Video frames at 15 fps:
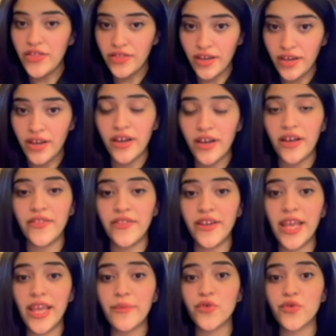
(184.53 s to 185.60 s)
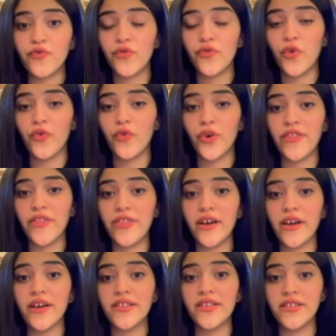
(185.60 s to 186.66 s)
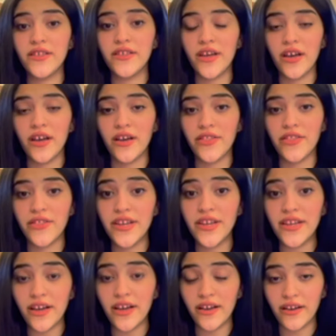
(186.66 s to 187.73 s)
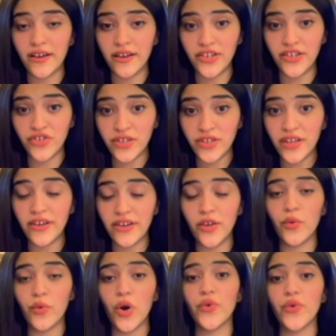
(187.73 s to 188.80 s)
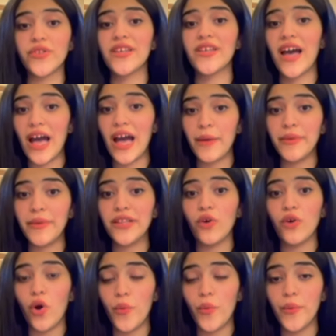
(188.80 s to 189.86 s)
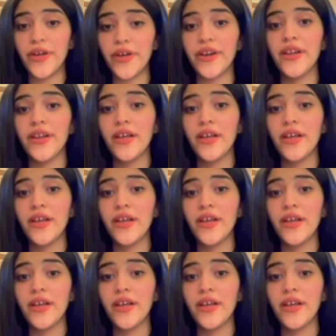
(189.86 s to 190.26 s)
The names for the 3 engineering was Ahmed, Omar,